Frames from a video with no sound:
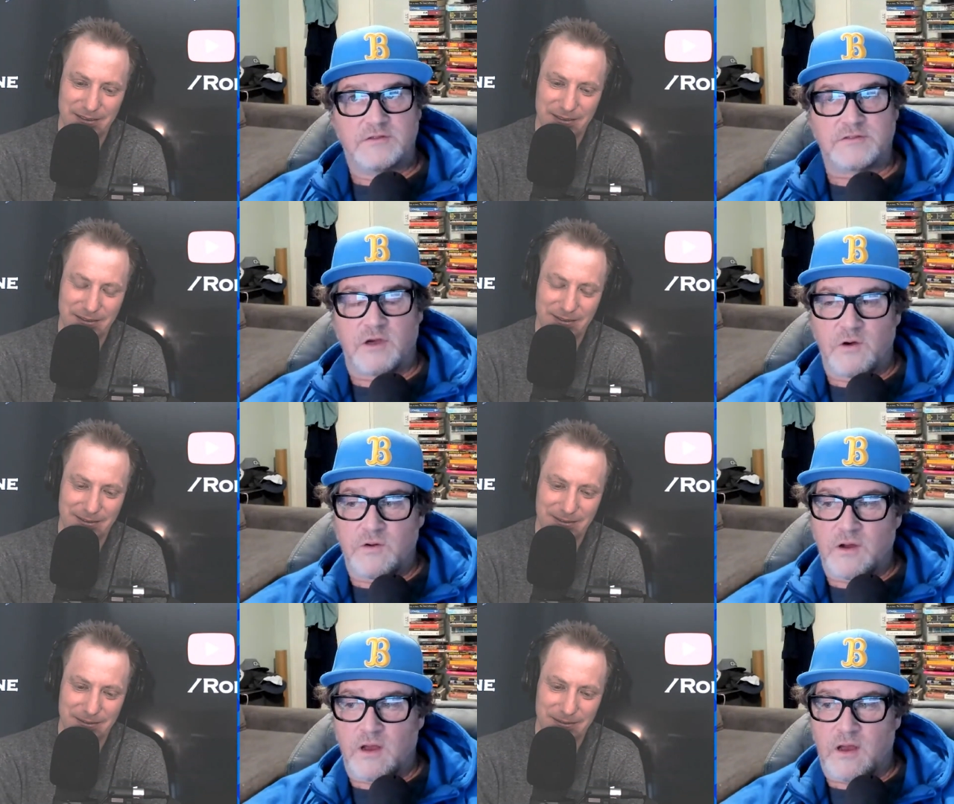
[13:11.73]

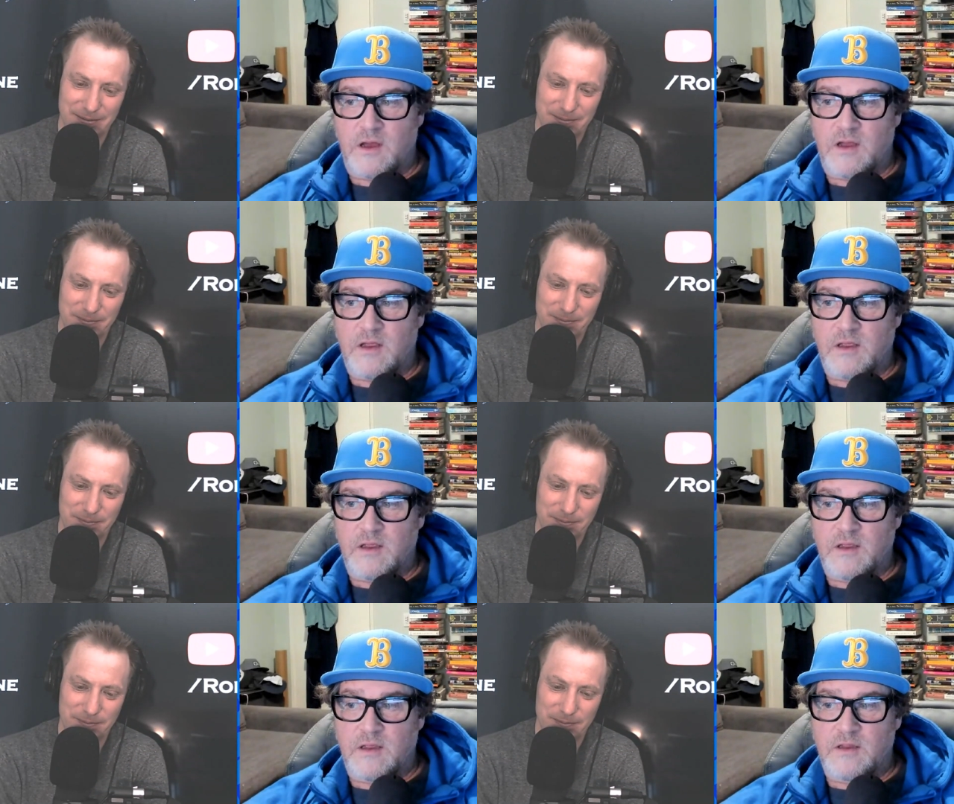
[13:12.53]
Speaker 1: So, uh,
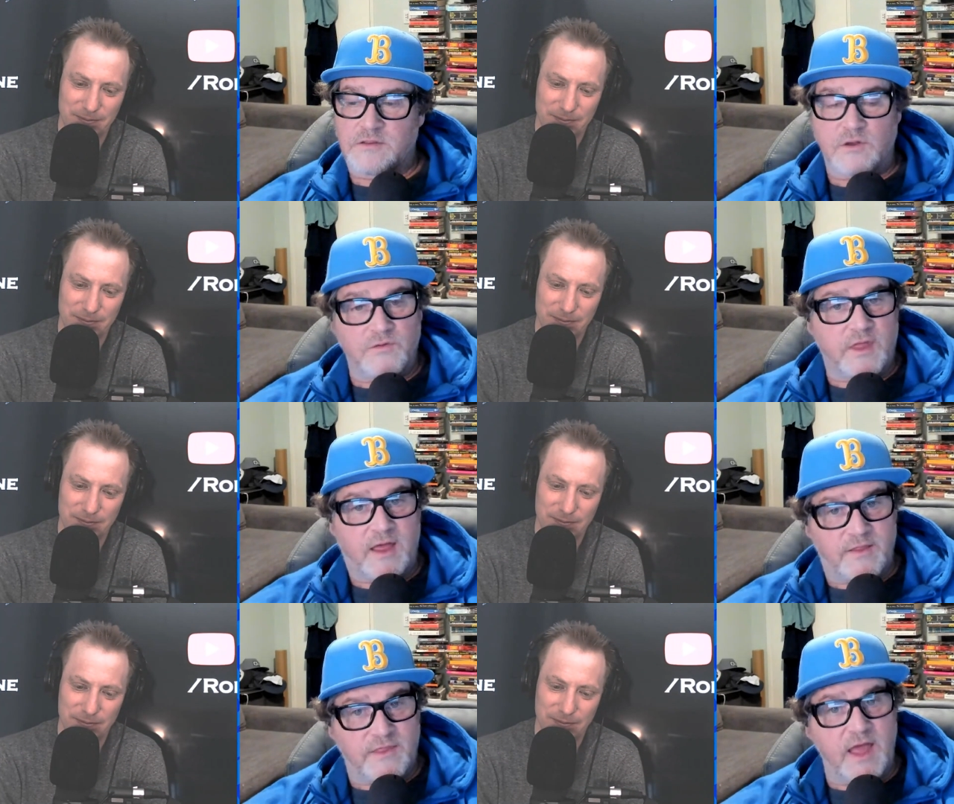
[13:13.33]
so
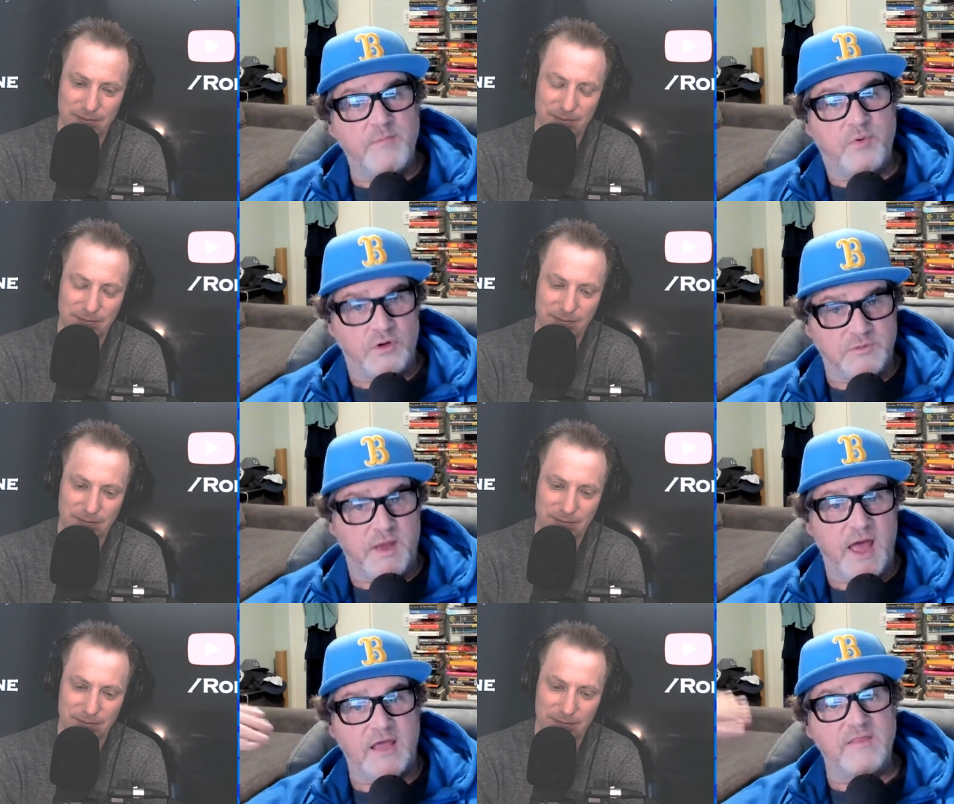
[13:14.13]
that they pushed
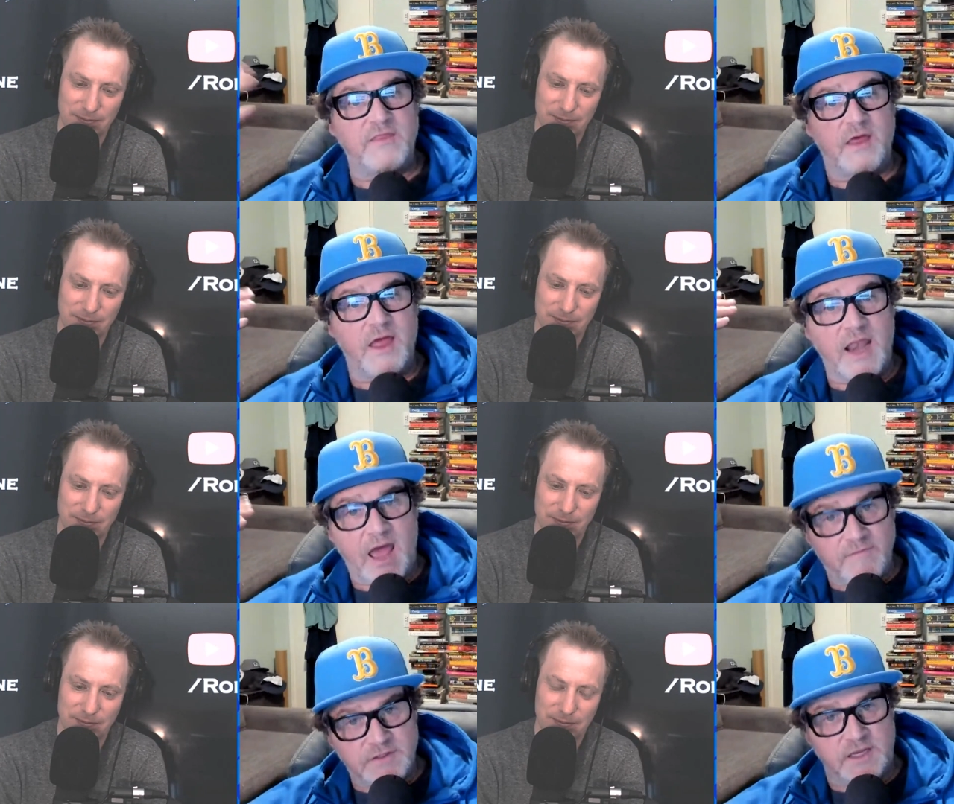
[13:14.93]
back, and and
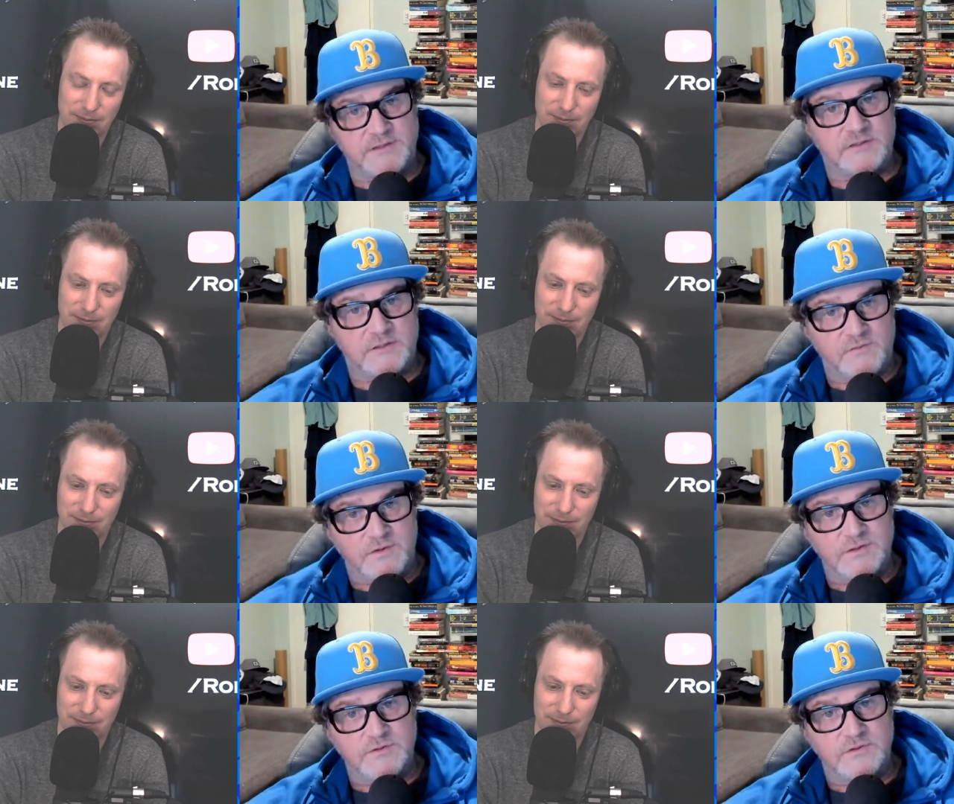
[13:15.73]
advertisers are the
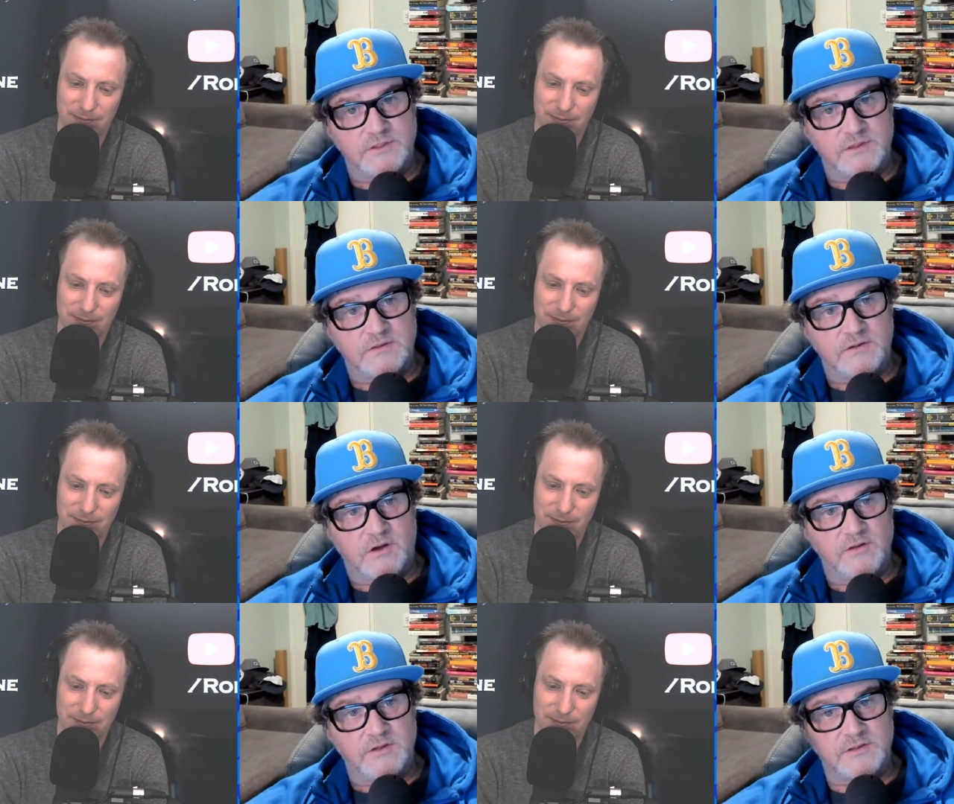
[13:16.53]
ones who did
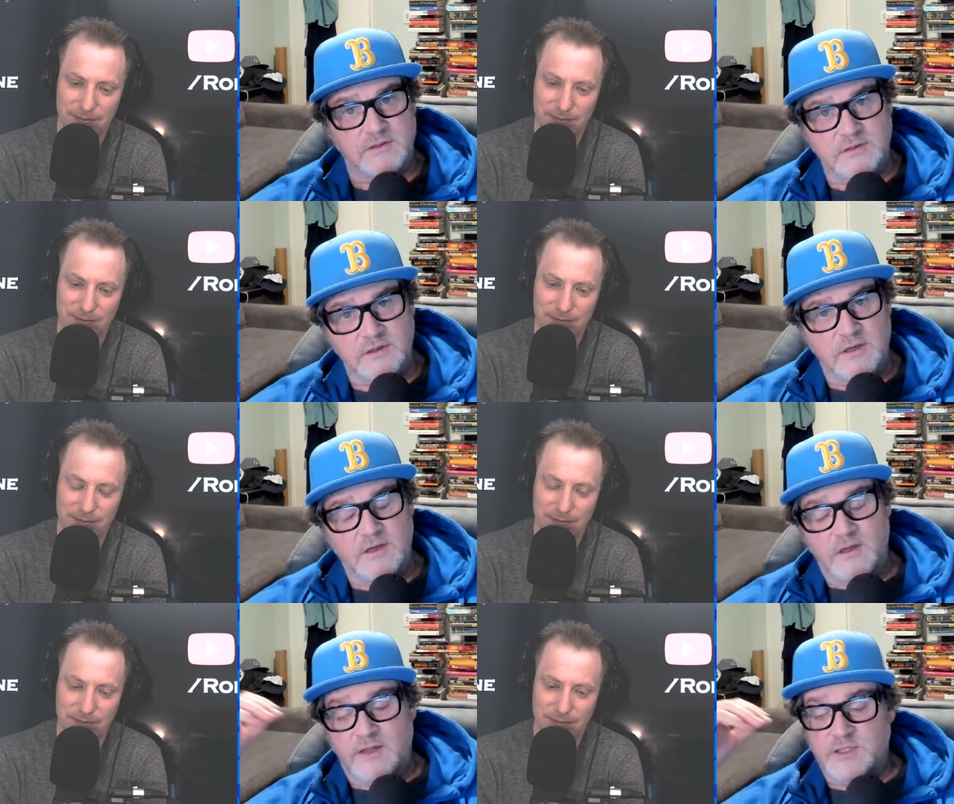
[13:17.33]
all this, and
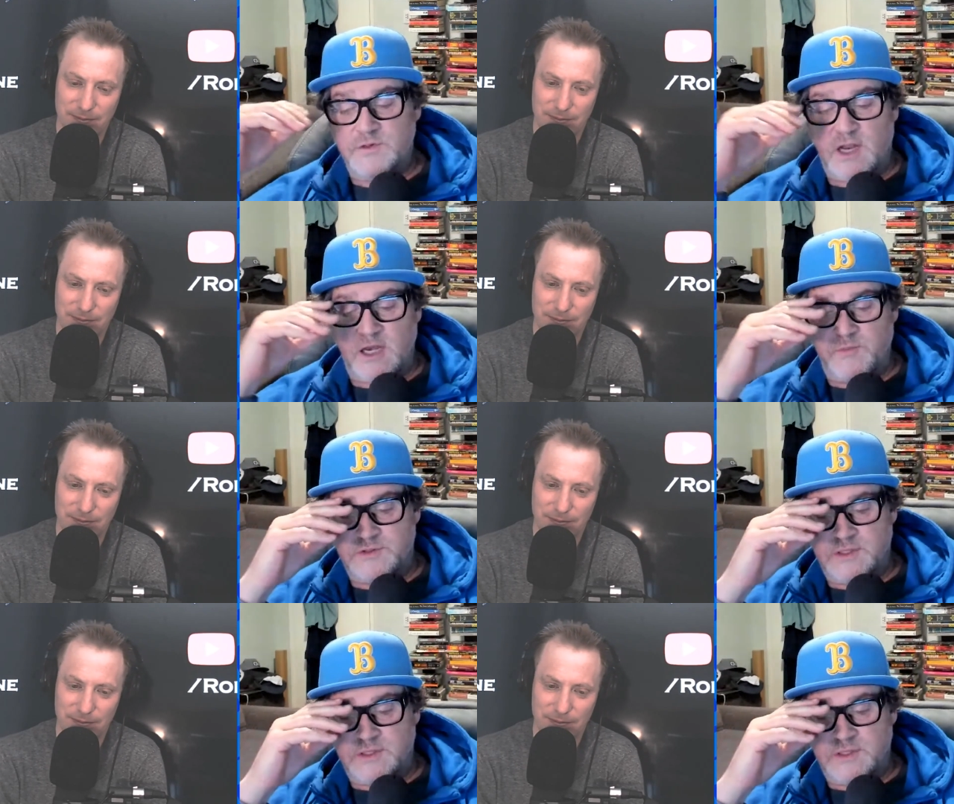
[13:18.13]
that's where ninety